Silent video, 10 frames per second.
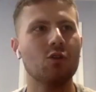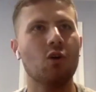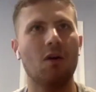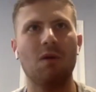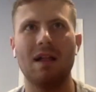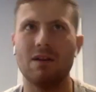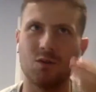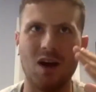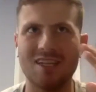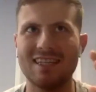while I was
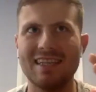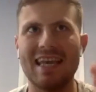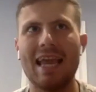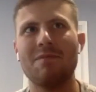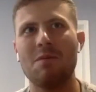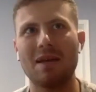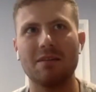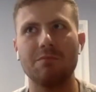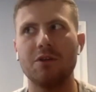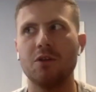watching the game on my
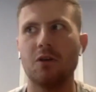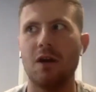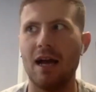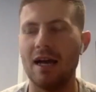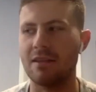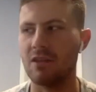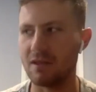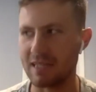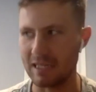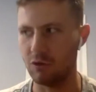computer, I
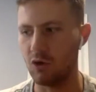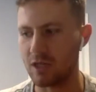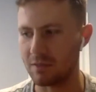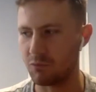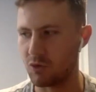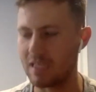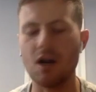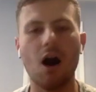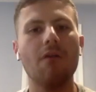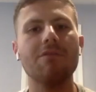thought that he looked pretty
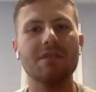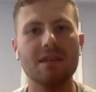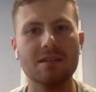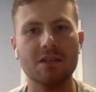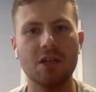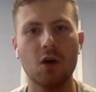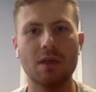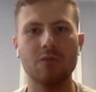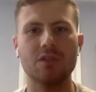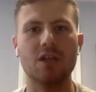confident.
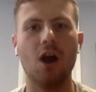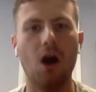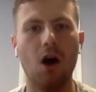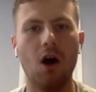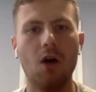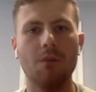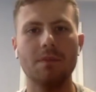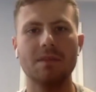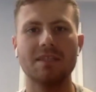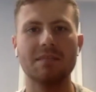He was calm.
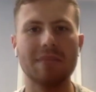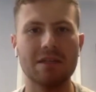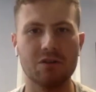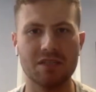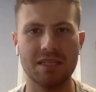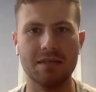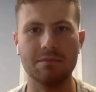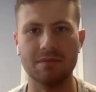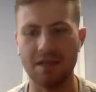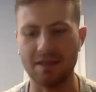His demeanor
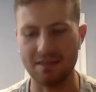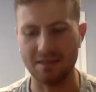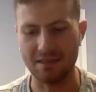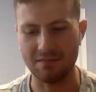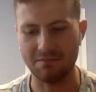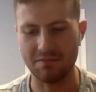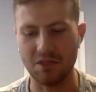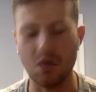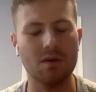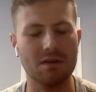seemed like,
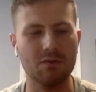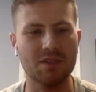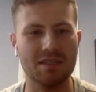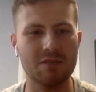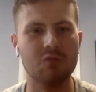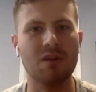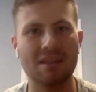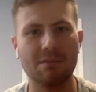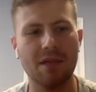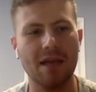he was ready
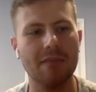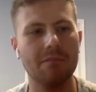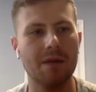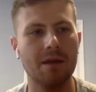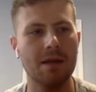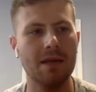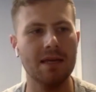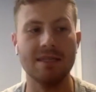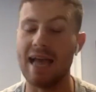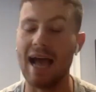to play, but
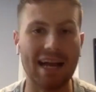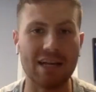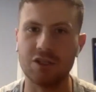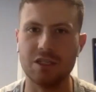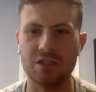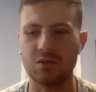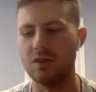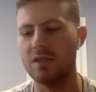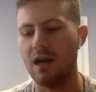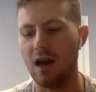his actions were
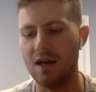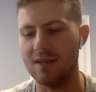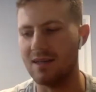not